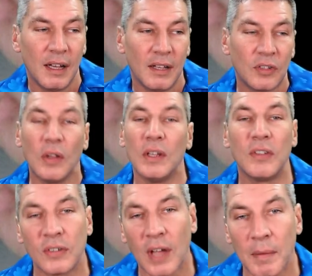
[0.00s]
So this
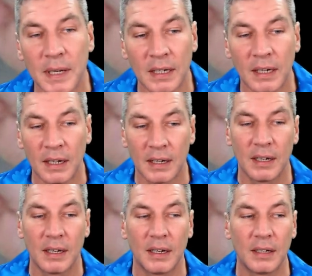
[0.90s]
is coming.
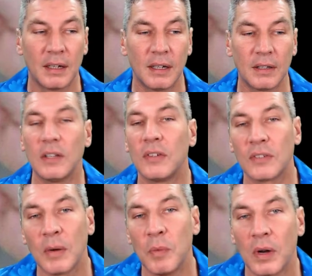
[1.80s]
This is
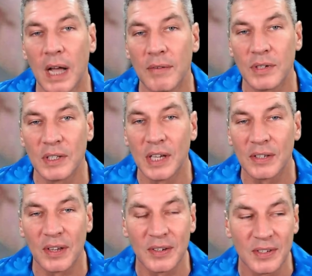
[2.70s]
somewhat covered in the
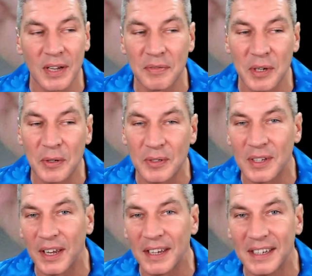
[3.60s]
SHTF news
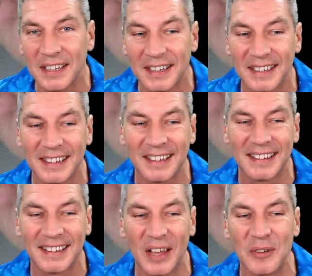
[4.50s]
today.
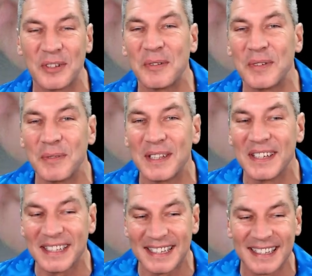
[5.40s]
Those that were with
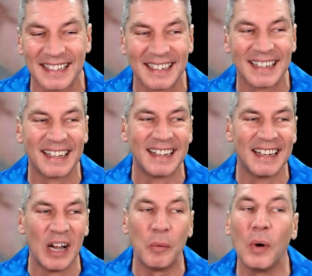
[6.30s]
us.
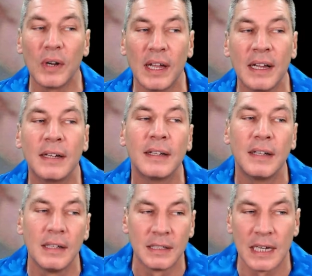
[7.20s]
Warning.
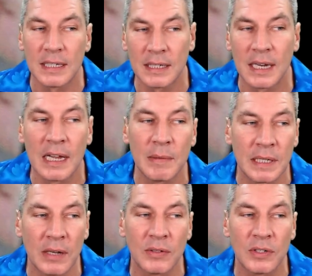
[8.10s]
Yesterday we
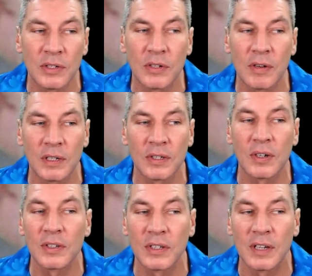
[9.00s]
noticed you
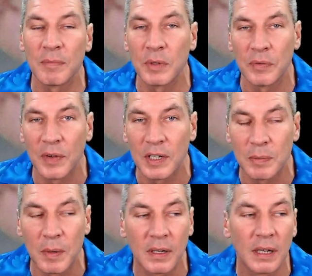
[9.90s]
criticised the government on
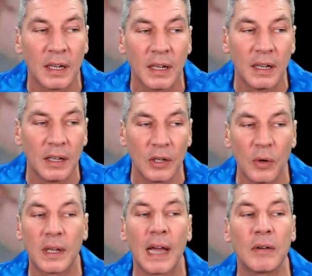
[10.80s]
Facebook. Your
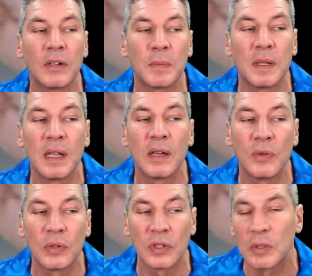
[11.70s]
account has been
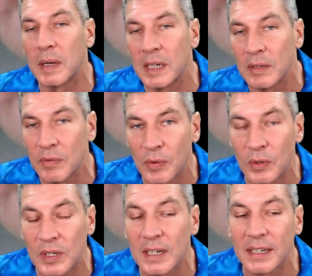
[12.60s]
therefore suspended for
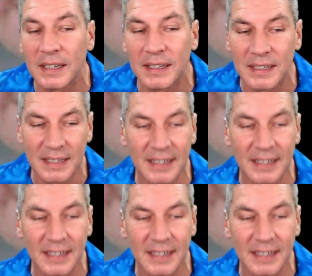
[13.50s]
14 days.